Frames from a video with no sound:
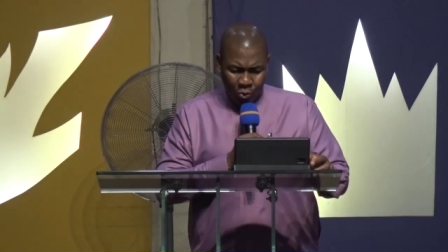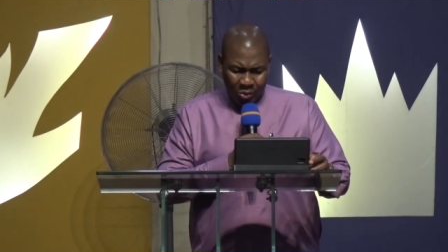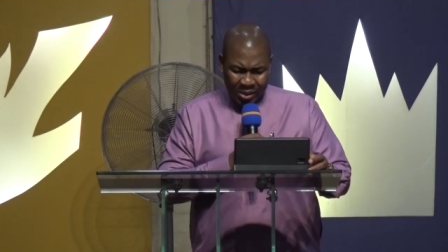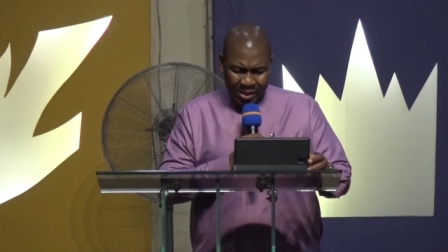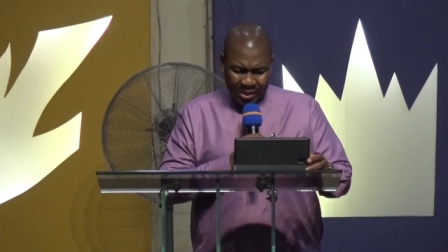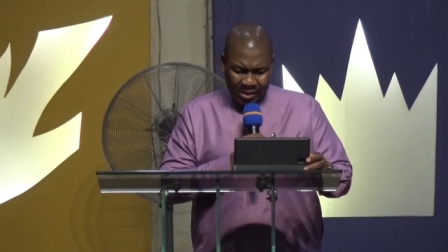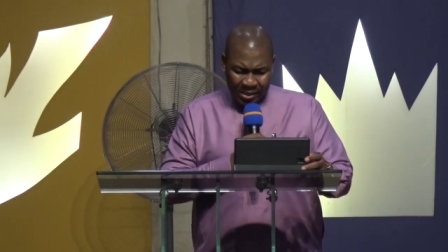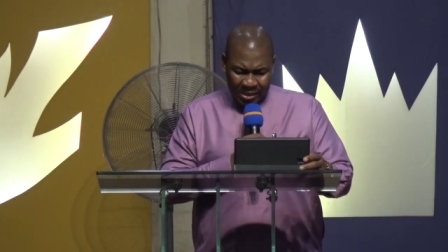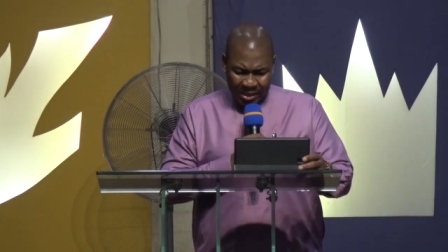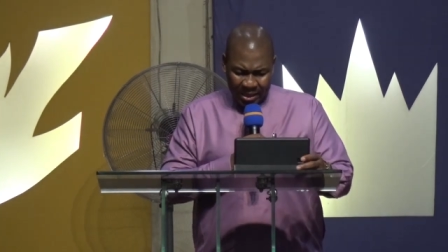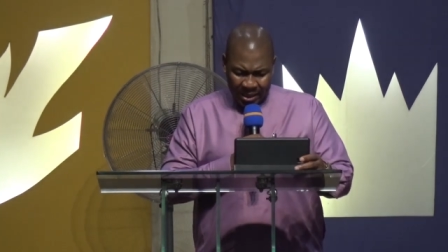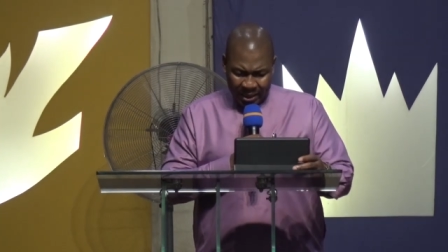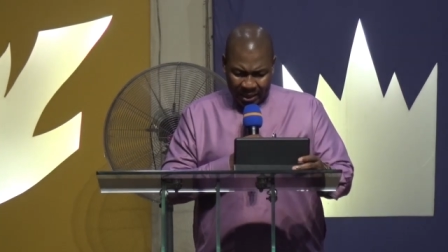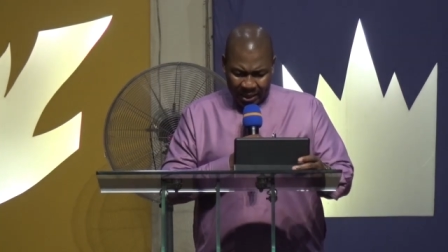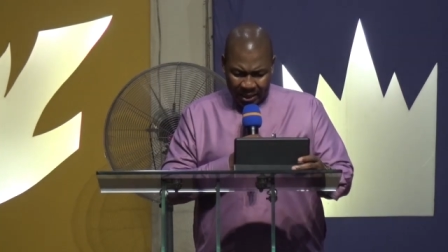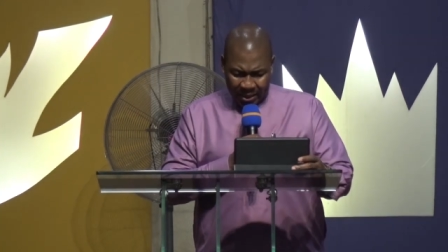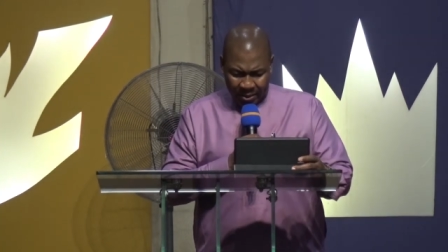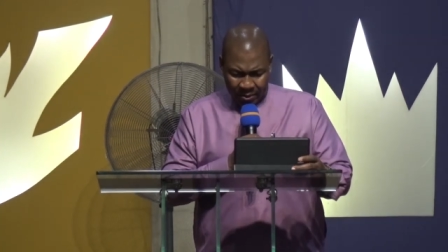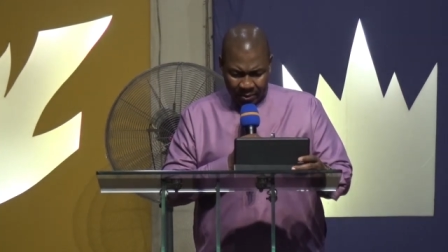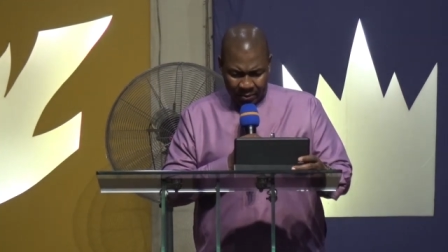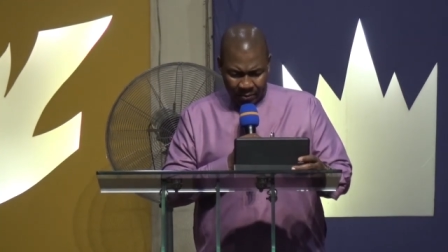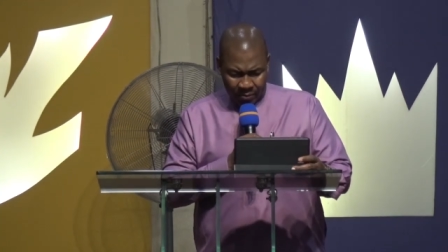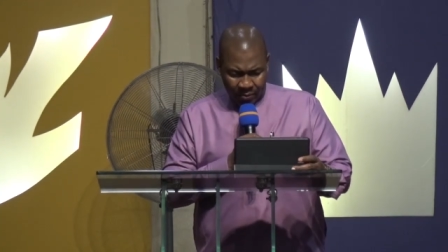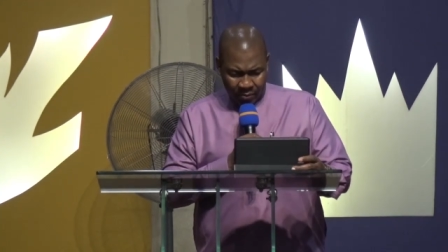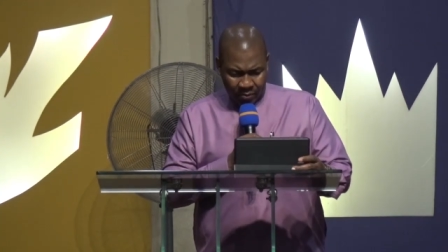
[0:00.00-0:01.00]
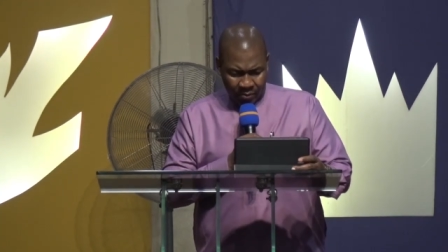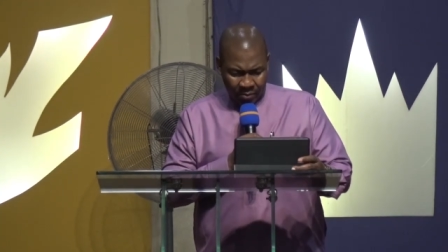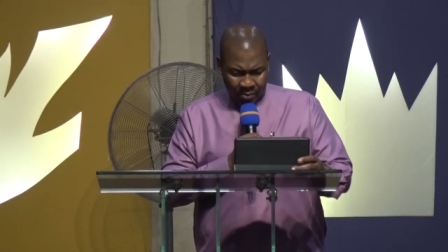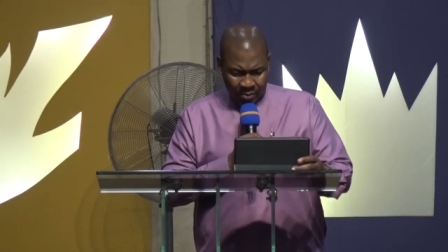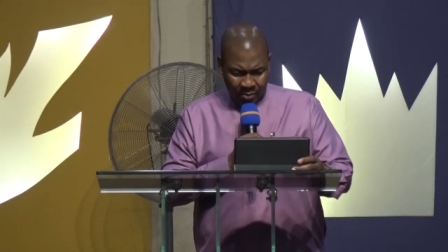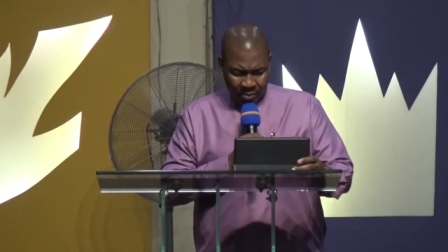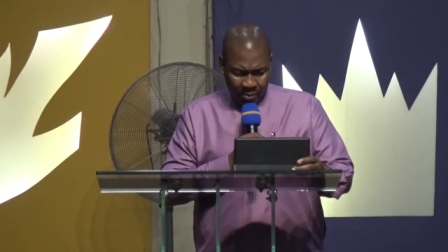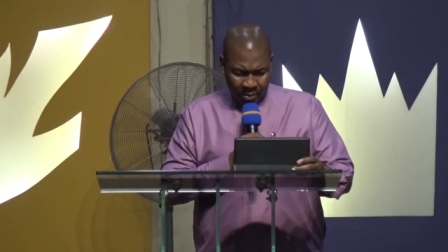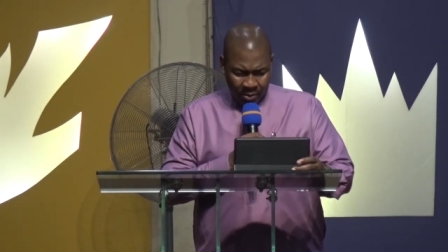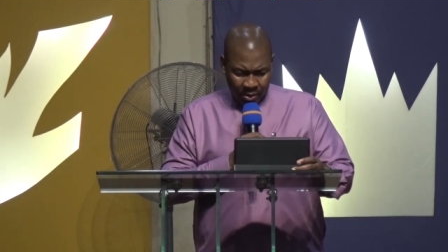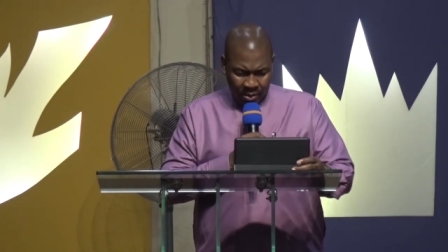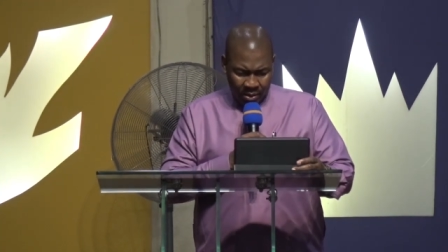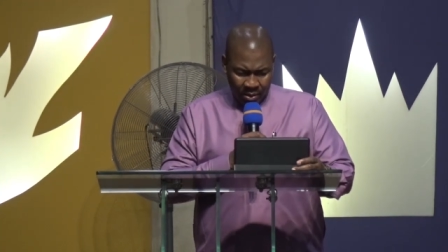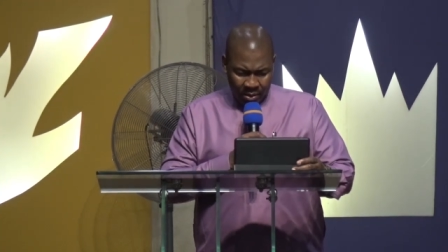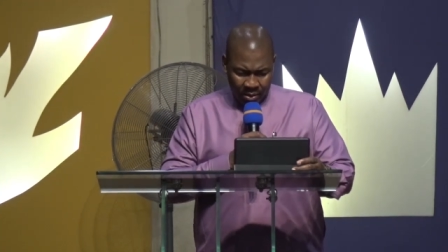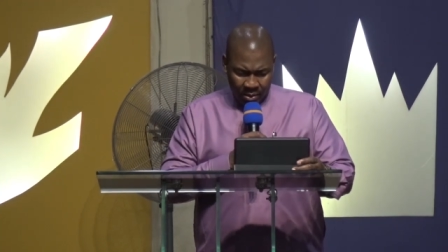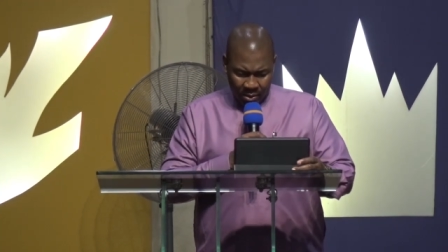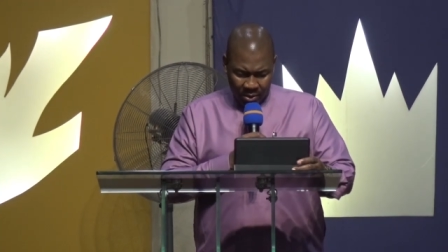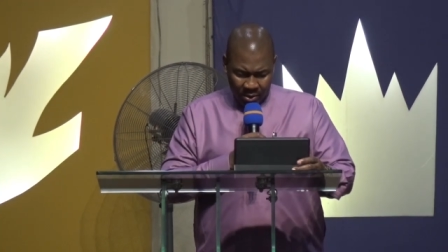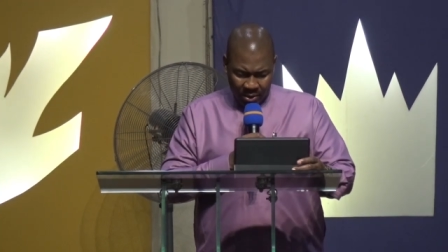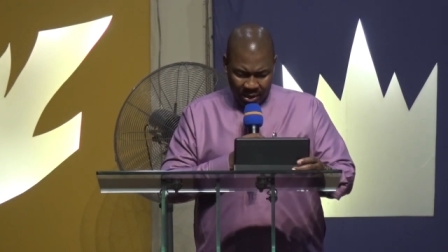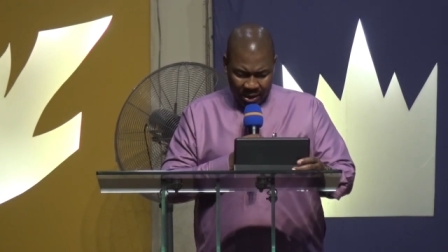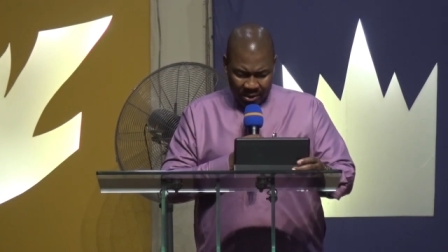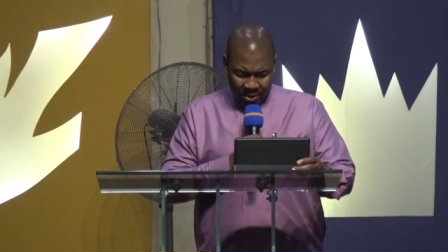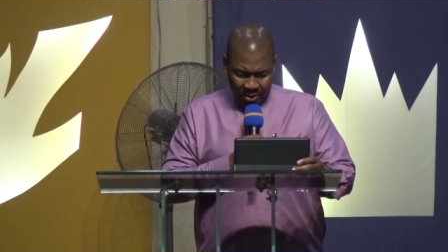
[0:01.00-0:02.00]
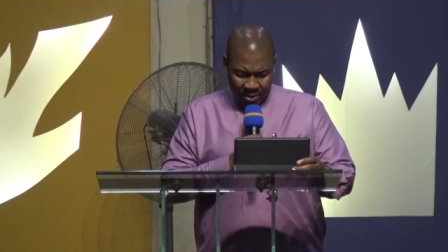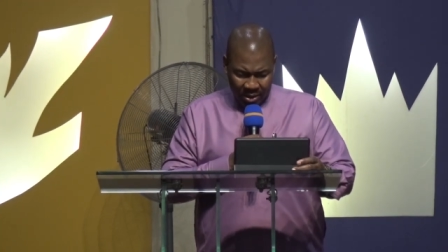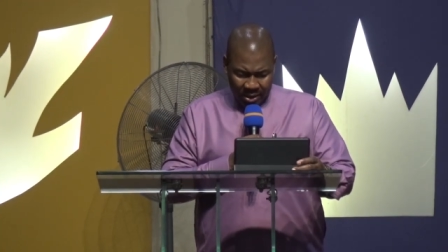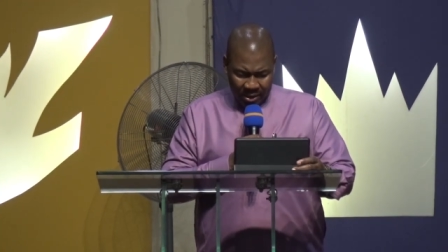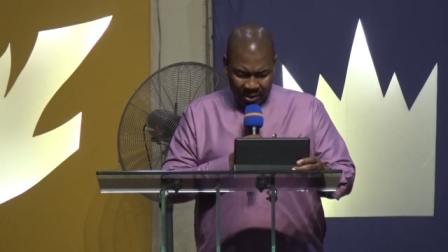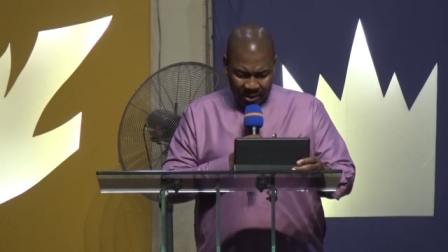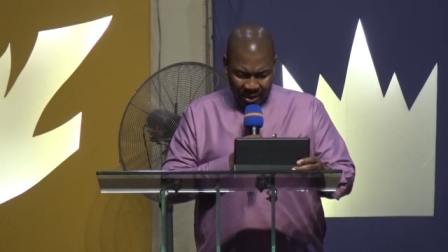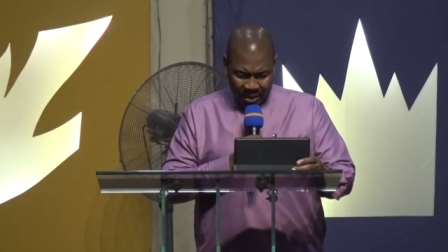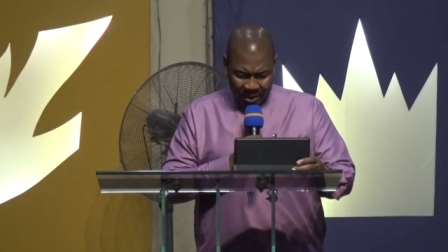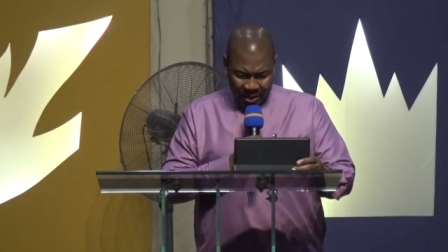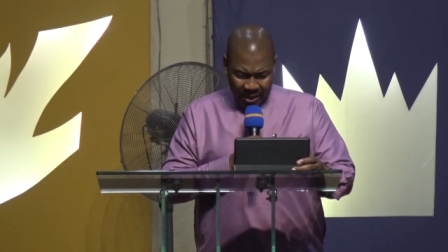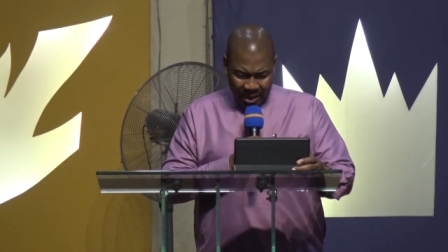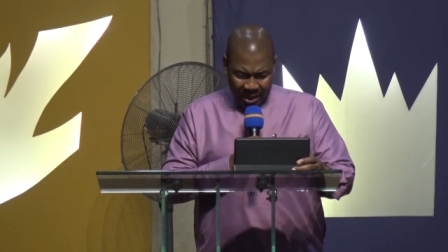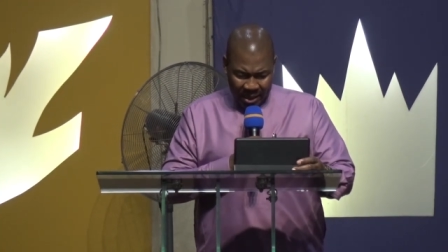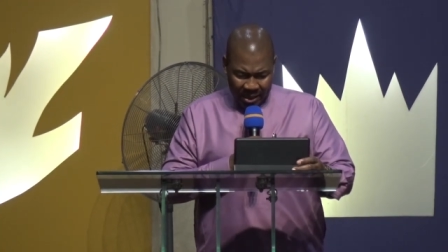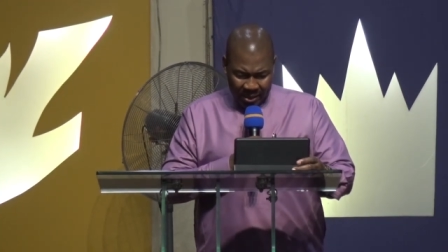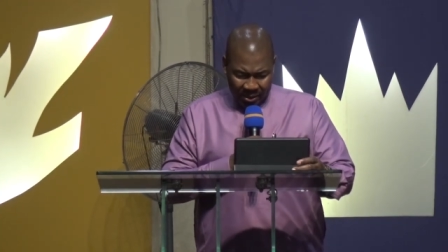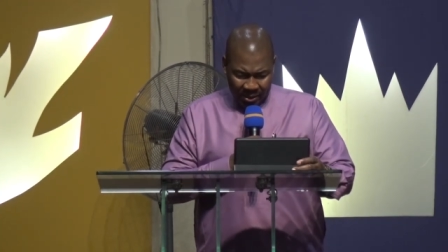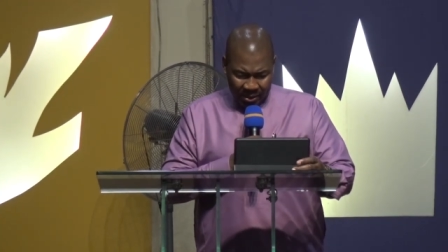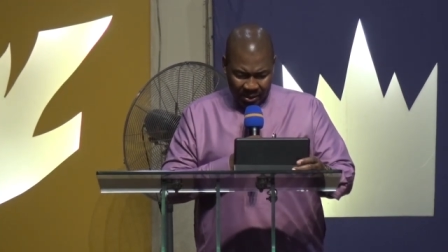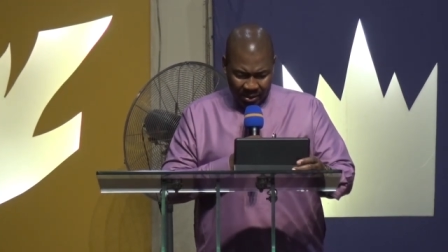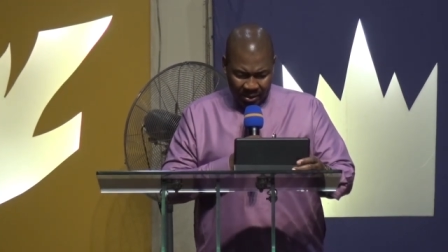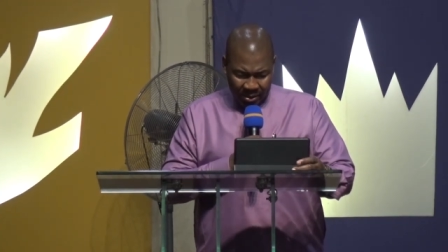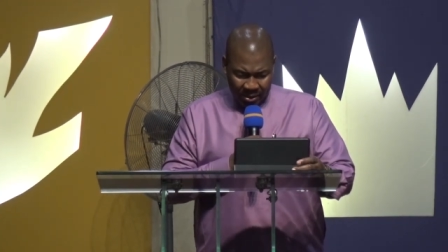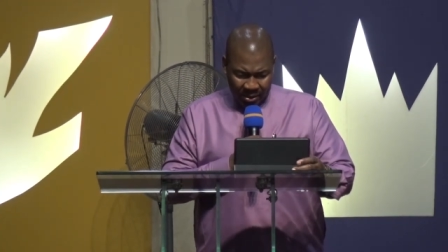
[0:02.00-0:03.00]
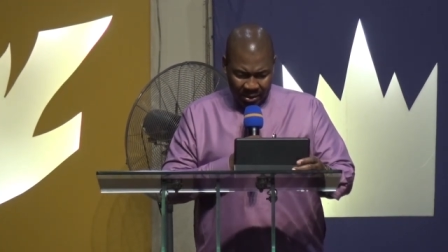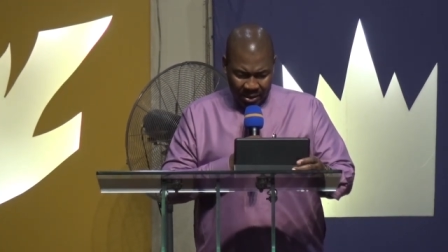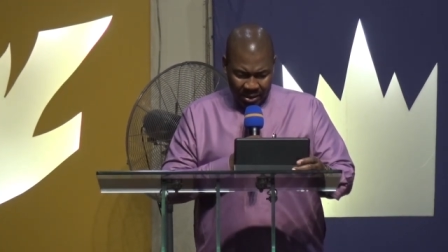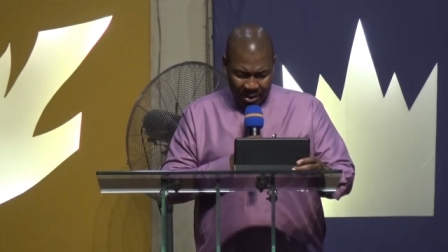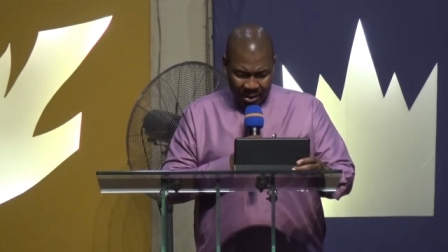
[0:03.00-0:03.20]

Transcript: we seek the resurrected Christ?